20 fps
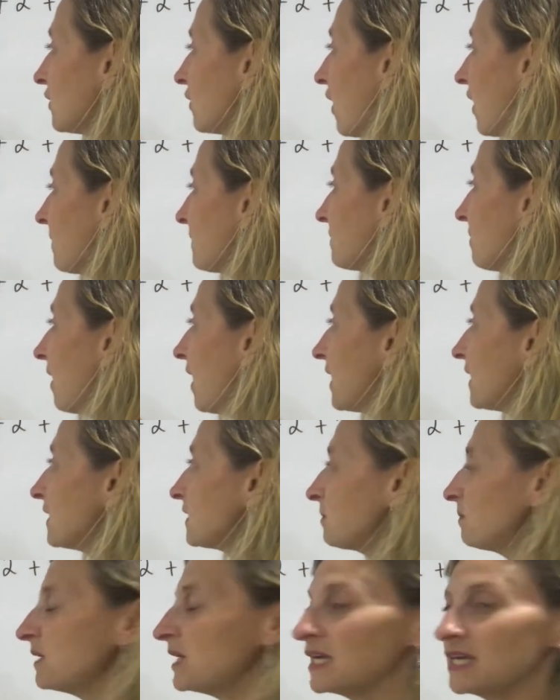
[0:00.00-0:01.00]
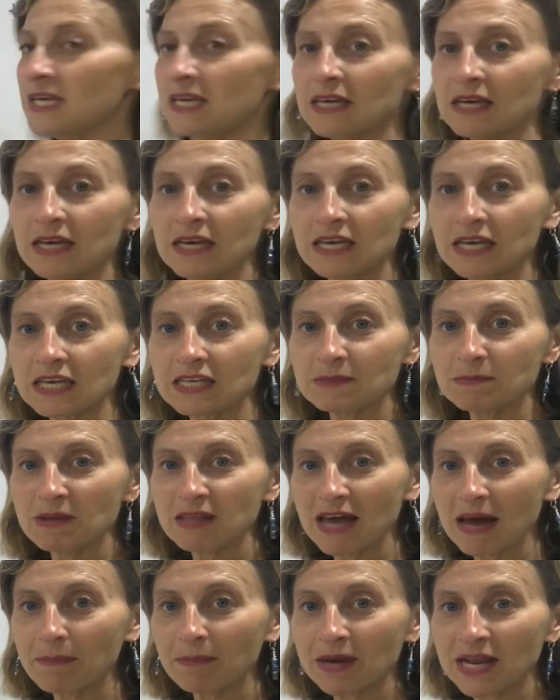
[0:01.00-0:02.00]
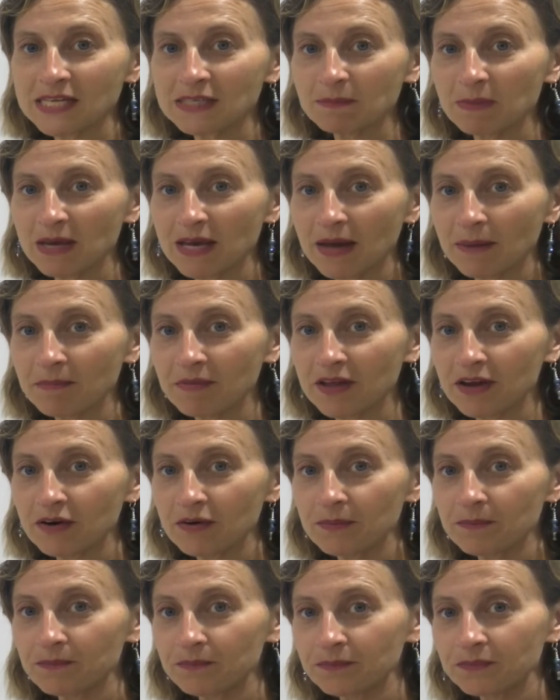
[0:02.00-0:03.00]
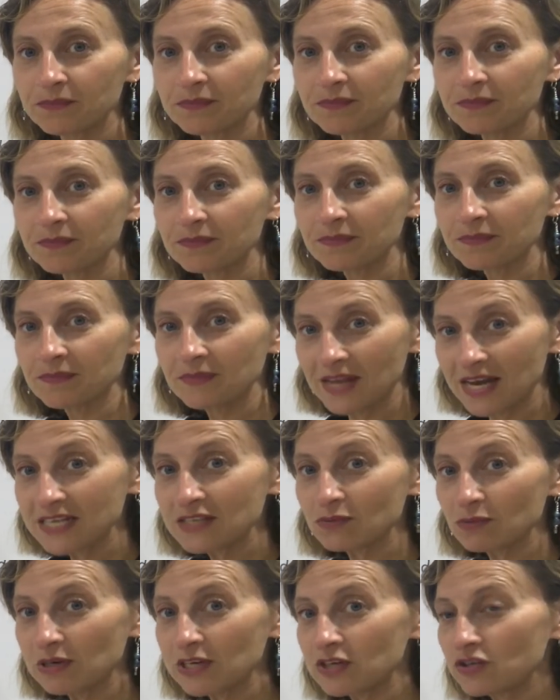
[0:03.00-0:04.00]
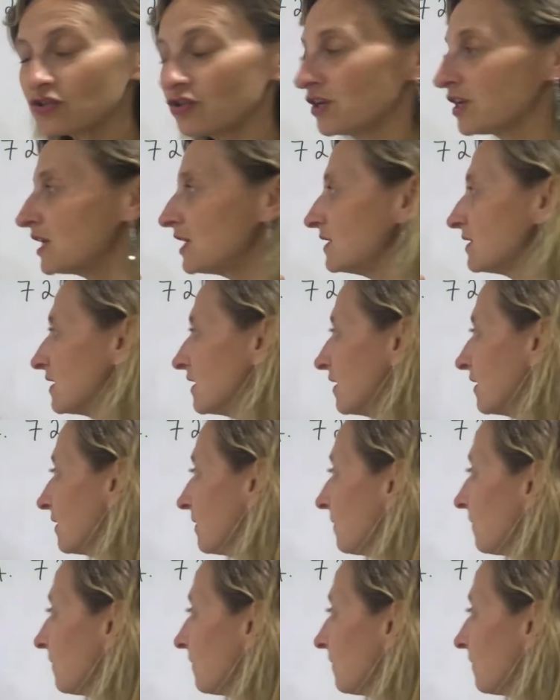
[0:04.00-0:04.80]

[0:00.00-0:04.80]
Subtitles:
times minus b gives me that plus b up there. That's really tricky, isn't it?